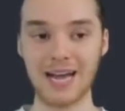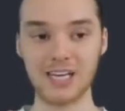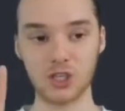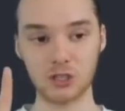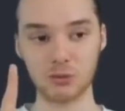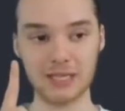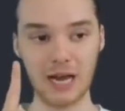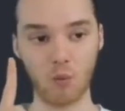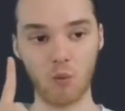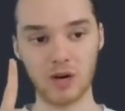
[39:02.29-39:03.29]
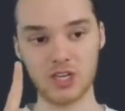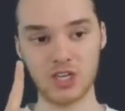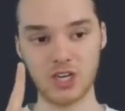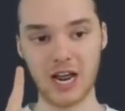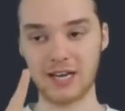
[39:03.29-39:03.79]
And just with that one
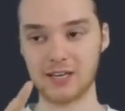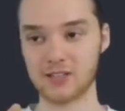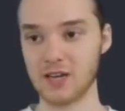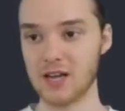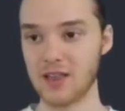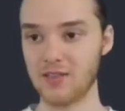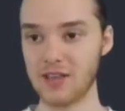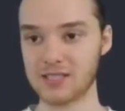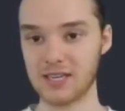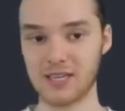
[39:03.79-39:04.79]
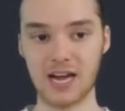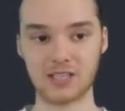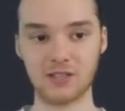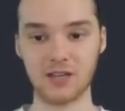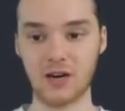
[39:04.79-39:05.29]
change, this is
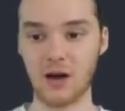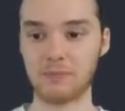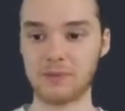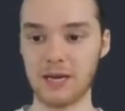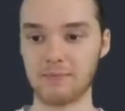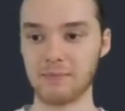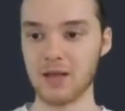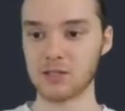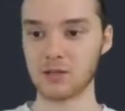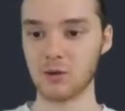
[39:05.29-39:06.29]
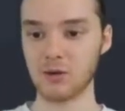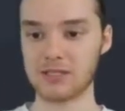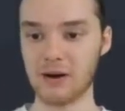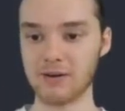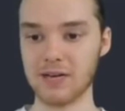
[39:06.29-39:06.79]
actually going to update. So
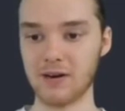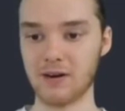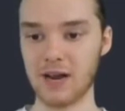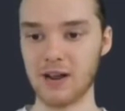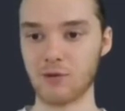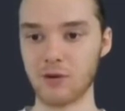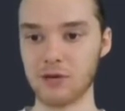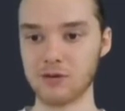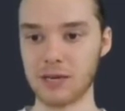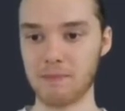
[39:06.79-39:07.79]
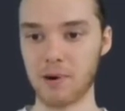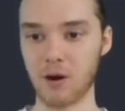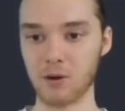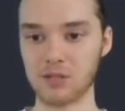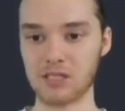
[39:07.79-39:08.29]
down here, if we're using
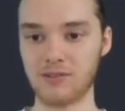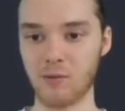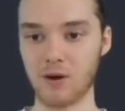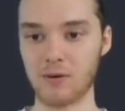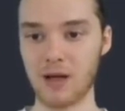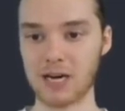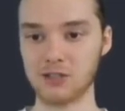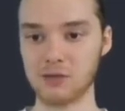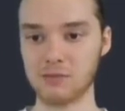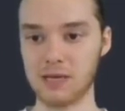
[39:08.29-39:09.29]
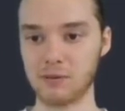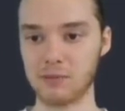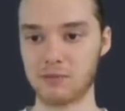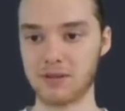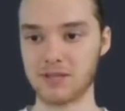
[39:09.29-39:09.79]
post, if I want to actually be able
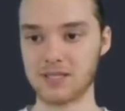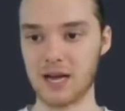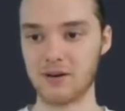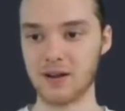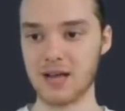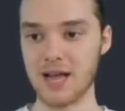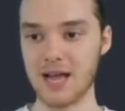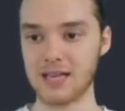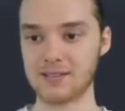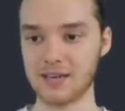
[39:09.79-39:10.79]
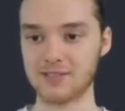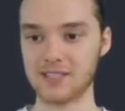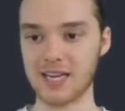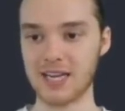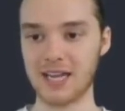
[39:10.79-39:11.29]
to print this out, instead of
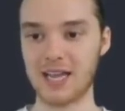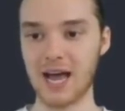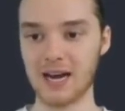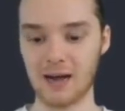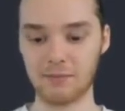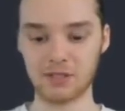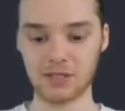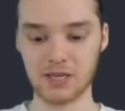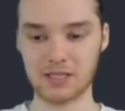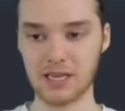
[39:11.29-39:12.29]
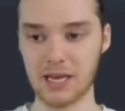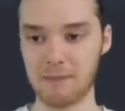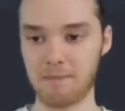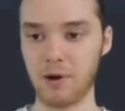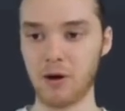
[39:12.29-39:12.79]
saying get, I'm just going to
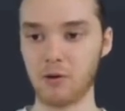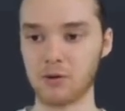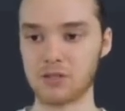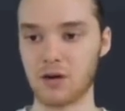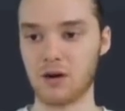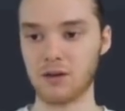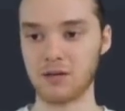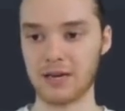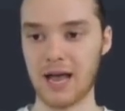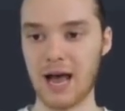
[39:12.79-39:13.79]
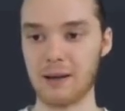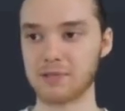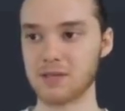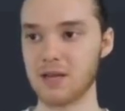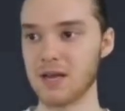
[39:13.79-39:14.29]
say post all in
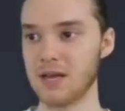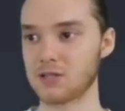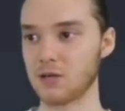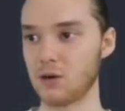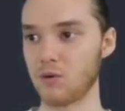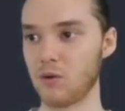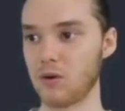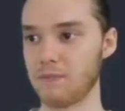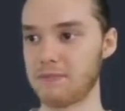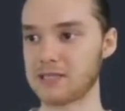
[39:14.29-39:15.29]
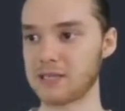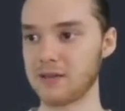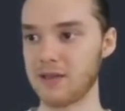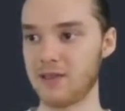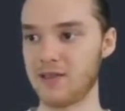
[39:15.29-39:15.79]
caps. So
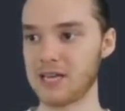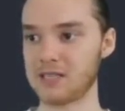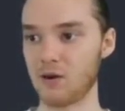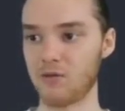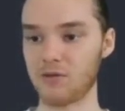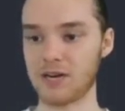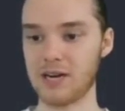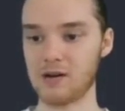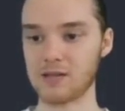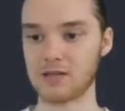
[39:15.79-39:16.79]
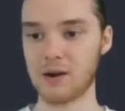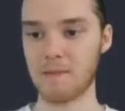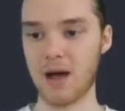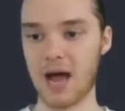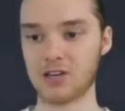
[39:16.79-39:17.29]
basically this over here is going to
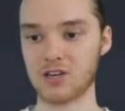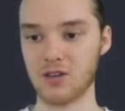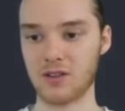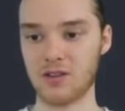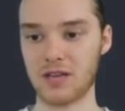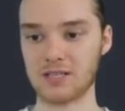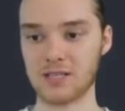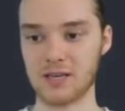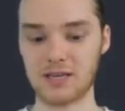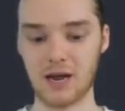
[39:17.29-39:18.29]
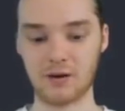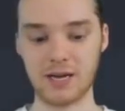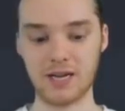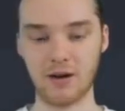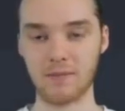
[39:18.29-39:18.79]
match this down
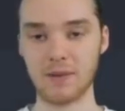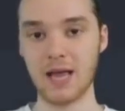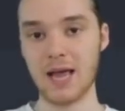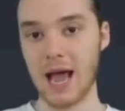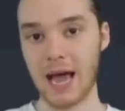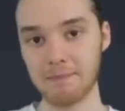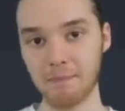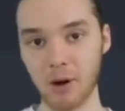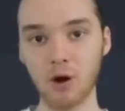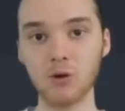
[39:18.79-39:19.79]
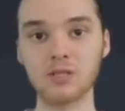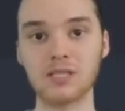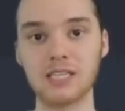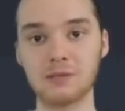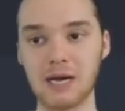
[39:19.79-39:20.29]
here. And
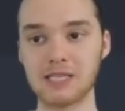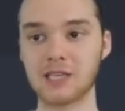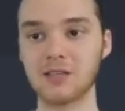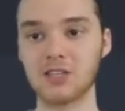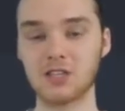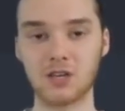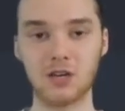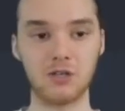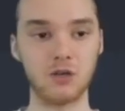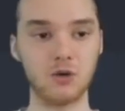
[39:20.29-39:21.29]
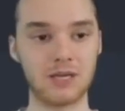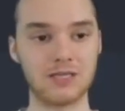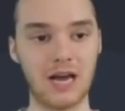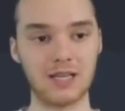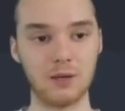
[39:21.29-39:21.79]
post is basically just going to do
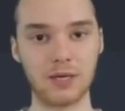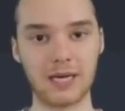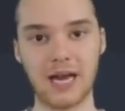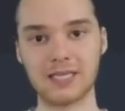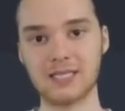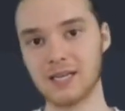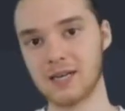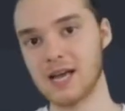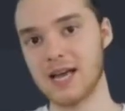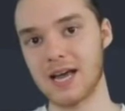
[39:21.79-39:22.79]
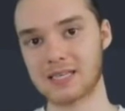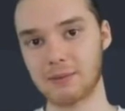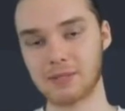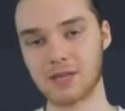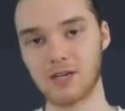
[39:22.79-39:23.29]
exactly what get did,
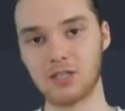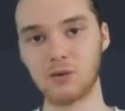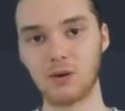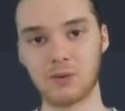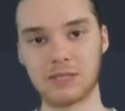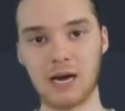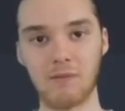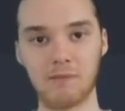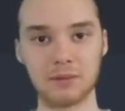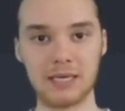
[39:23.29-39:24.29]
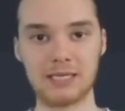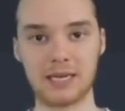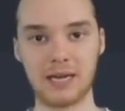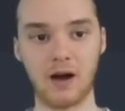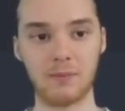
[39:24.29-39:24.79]
except it's going to do it without
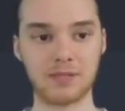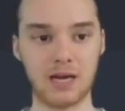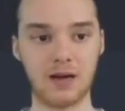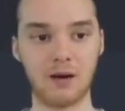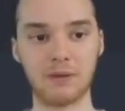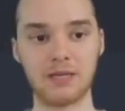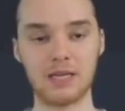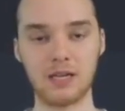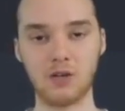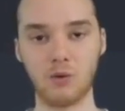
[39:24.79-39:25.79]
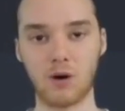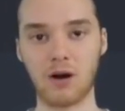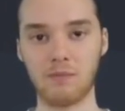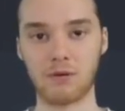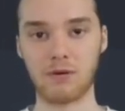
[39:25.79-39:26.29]
placing it up in the
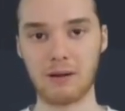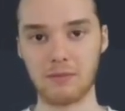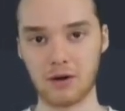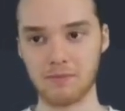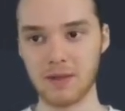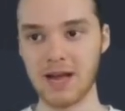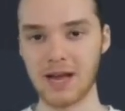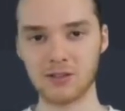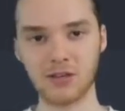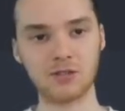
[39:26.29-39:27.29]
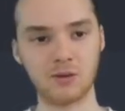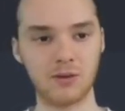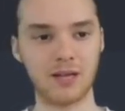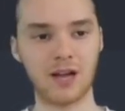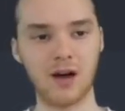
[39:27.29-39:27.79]
URL parameter. And there's
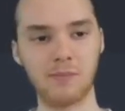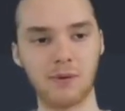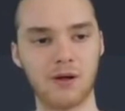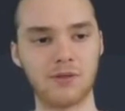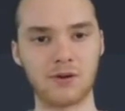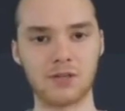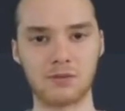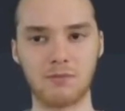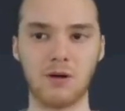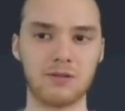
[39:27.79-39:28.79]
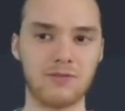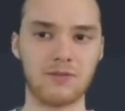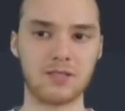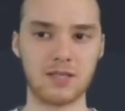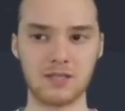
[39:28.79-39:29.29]
also like a couple other small
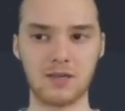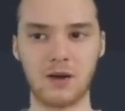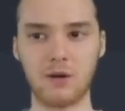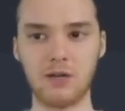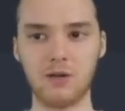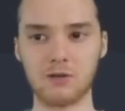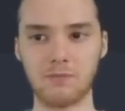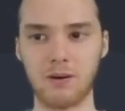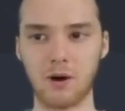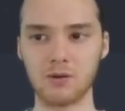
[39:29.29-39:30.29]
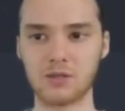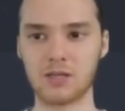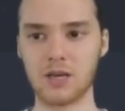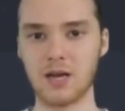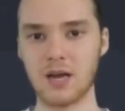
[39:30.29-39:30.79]
differences. Like when you use
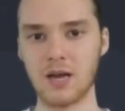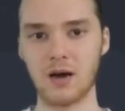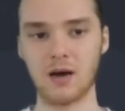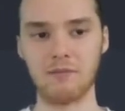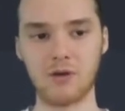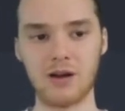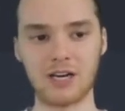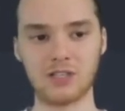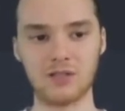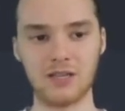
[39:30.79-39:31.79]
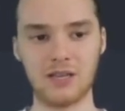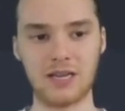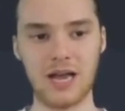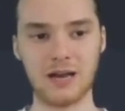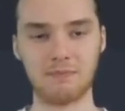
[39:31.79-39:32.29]
post, you can actually
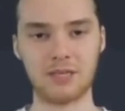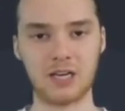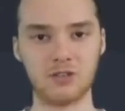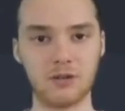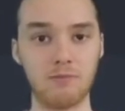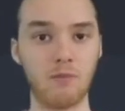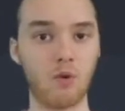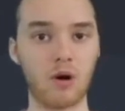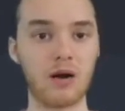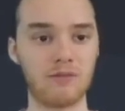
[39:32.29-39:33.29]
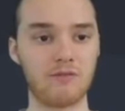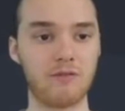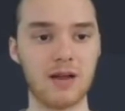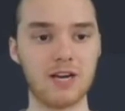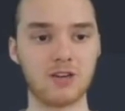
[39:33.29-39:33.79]
get potentially more
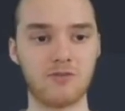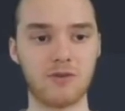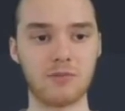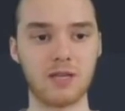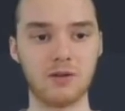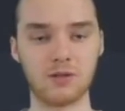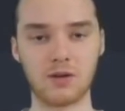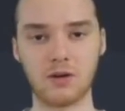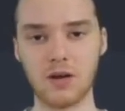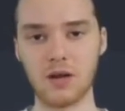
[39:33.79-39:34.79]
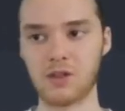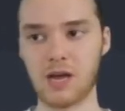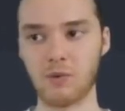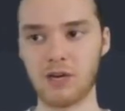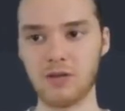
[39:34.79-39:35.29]
information from the user
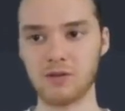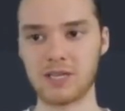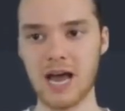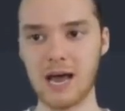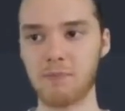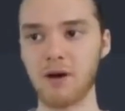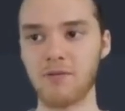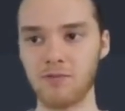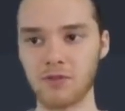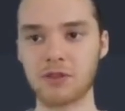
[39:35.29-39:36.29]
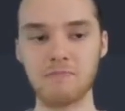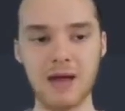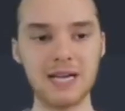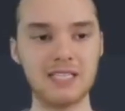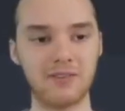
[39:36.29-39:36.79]
than when you use get. But the
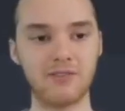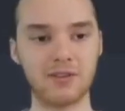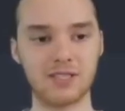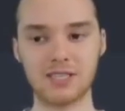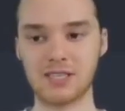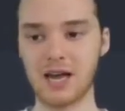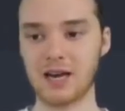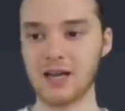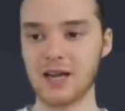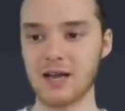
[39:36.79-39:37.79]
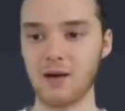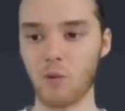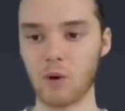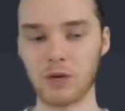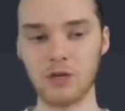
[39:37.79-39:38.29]
main difference is that
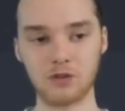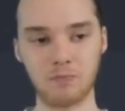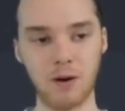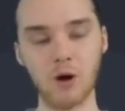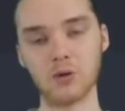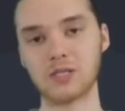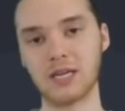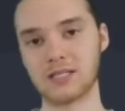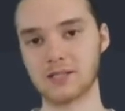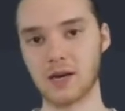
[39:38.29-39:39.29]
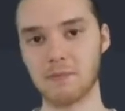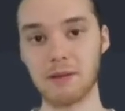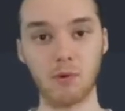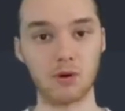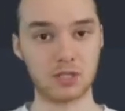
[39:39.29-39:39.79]
when we use post, it's going to
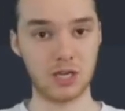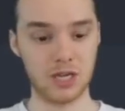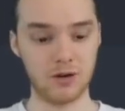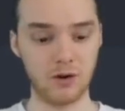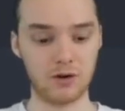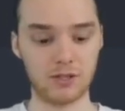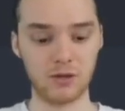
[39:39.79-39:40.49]
be more secure.